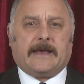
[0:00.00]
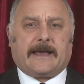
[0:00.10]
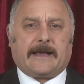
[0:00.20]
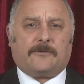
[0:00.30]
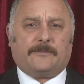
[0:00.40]

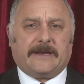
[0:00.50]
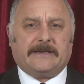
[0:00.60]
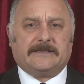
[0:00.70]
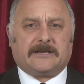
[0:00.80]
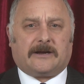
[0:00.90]
How
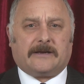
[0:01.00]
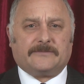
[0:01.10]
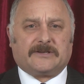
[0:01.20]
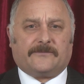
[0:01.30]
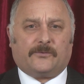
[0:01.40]
many
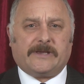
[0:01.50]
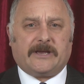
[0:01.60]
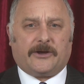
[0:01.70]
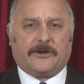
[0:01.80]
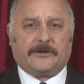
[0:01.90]
times have we
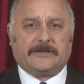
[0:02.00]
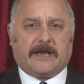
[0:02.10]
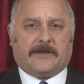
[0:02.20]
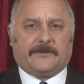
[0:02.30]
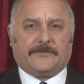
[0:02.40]
heard
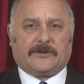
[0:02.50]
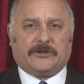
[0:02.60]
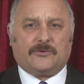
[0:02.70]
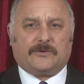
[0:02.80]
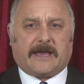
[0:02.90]
that
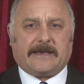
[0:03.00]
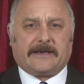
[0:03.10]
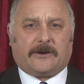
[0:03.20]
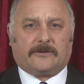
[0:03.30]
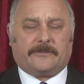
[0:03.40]
the UK
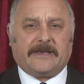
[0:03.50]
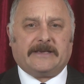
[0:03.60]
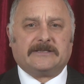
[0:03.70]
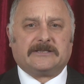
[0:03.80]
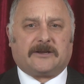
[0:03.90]

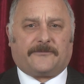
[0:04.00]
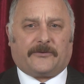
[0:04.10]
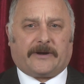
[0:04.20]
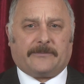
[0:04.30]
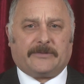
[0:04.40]
economy is
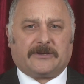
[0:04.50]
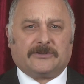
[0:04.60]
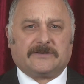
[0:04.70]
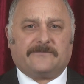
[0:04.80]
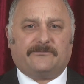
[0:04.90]
suffering
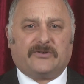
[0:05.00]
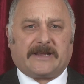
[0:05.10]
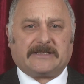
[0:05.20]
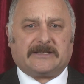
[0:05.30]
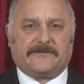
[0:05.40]
because of
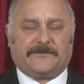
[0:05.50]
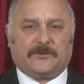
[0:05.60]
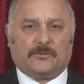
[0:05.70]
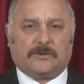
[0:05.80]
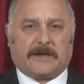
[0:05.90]

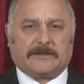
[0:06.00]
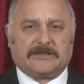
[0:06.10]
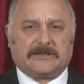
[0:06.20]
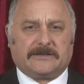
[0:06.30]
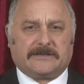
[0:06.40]
Brexit-fuelled
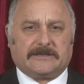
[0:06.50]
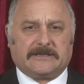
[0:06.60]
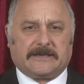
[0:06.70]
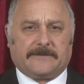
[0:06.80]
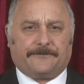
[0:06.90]

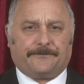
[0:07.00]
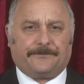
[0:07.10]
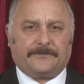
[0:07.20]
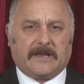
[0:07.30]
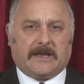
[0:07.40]
uncertainty?
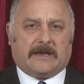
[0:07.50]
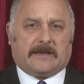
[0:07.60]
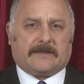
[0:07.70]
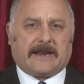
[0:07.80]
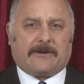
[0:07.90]

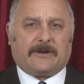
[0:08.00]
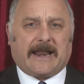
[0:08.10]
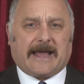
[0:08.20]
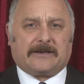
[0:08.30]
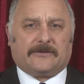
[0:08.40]
That our
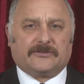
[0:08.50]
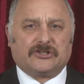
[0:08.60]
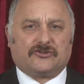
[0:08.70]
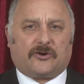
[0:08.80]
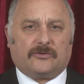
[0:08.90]
lack of
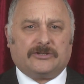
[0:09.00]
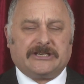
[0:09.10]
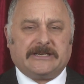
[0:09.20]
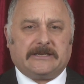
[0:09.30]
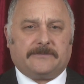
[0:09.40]
strong
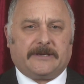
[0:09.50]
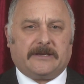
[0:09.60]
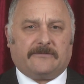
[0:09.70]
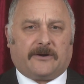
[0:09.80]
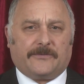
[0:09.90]

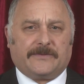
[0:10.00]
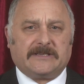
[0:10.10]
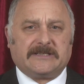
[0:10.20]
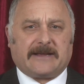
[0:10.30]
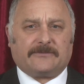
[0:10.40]
GDP growth
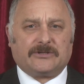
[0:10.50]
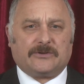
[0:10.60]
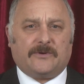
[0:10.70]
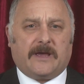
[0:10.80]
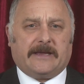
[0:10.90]
is down
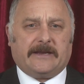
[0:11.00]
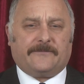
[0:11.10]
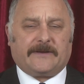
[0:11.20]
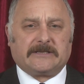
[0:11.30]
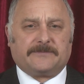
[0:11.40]
to
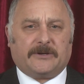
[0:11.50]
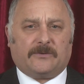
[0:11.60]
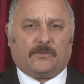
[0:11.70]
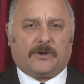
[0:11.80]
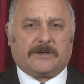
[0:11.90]

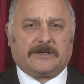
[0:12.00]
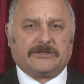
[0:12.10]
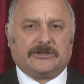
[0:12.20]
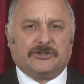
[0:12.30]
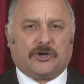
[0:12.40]
investment,
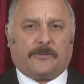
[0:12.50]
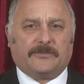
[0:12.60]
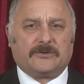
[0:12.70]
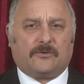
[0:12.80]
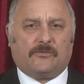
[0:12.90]
workers and
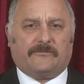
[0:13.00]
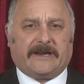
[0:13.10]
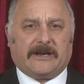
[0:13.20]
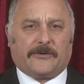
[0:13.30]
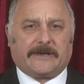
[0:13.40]
jobs all
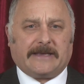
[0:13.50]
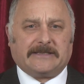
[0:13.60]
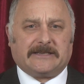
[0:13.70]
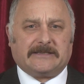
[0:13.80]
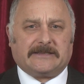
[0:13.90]

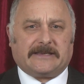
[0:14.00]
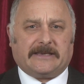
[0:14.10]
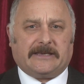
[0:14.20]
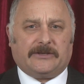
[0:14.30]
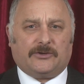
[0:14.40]
relocating to the
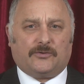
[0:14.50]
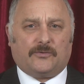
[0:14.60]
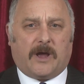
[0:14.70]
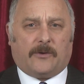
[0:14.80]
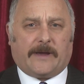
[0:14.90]

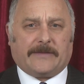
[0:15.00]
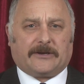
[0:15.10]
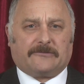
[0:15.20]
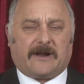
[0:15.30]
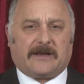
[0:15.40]
EU where
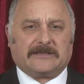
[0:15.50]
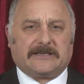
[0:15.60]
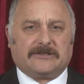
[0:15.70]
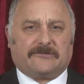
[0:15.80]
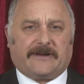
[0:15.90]
the grass
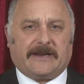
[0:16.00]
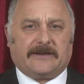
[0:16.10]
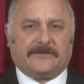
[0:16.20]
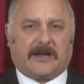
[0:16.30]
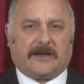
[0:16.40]
is green
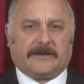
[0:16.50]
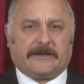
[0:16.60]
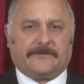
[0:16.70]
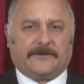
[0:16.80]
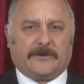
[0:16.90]
and the
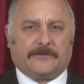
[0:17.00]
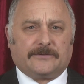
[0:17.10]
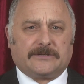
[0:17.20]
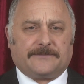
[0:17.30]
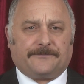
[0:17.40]
honey
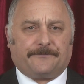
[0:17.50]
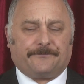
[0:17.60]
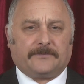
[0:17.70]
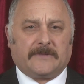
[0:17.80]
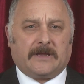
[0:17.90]
flows.
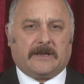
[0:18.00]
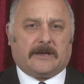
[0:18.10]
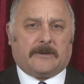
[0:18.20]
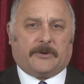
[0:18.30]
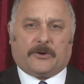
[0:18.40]

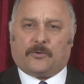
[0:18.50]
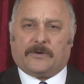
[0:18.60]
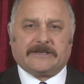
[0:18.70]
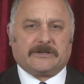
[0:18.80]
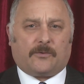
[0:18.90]
But
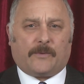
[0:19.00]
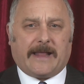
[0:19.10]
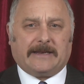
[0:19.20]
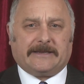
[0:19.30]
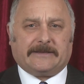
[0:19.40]
all is not
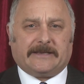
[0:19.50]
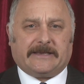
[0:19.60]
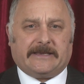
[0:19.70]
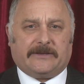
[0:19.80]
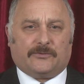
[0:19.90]
well in the
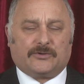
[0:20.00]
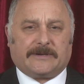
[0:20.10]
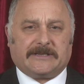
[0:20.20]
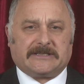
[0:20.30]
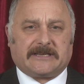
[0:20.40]

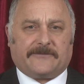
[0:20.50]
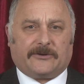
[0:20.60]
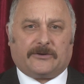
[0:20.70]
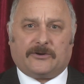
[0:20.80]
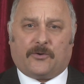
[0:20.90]

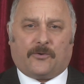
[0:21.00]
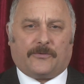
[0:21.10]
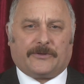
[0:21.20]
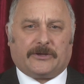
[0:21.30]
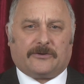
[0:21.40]
EU27
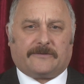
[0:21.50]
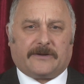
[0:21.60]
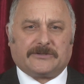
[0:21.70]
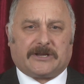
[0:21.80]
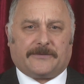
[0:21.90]
nor the
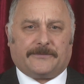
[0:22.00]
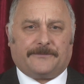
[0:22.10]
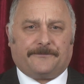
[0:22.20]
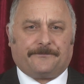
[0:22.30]
Eurozone.